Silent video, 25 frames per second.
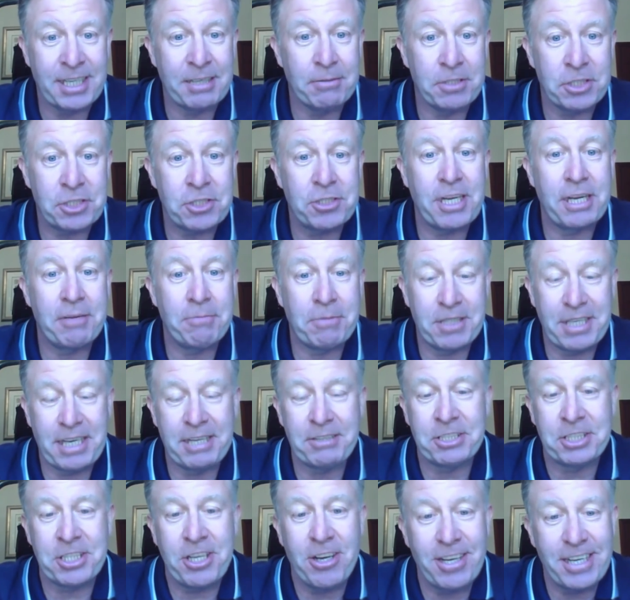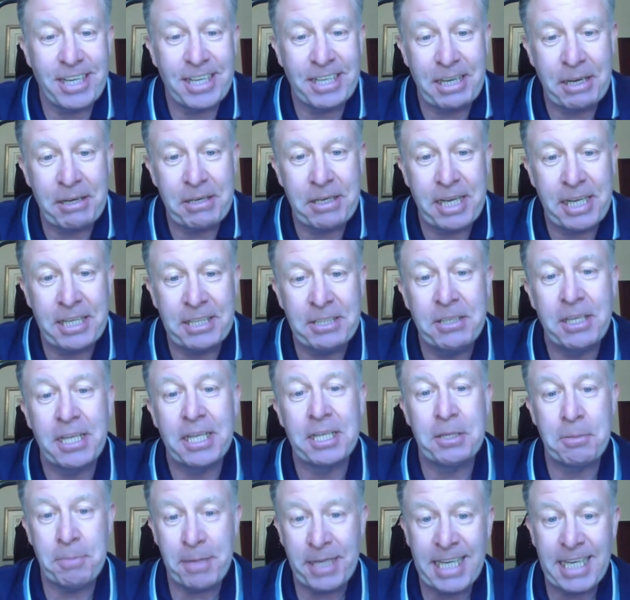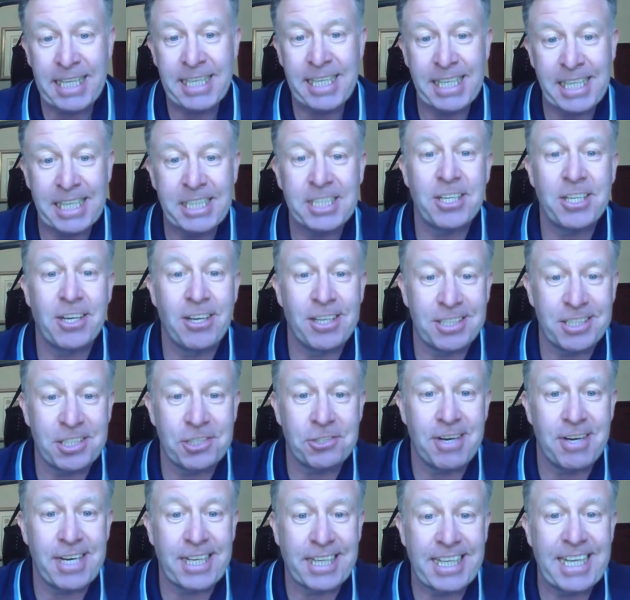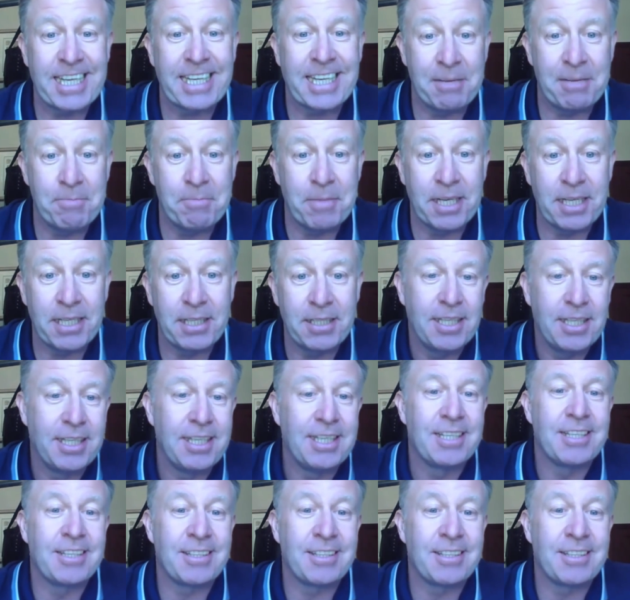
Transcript: and he started at the beginning. He started to try kicking me.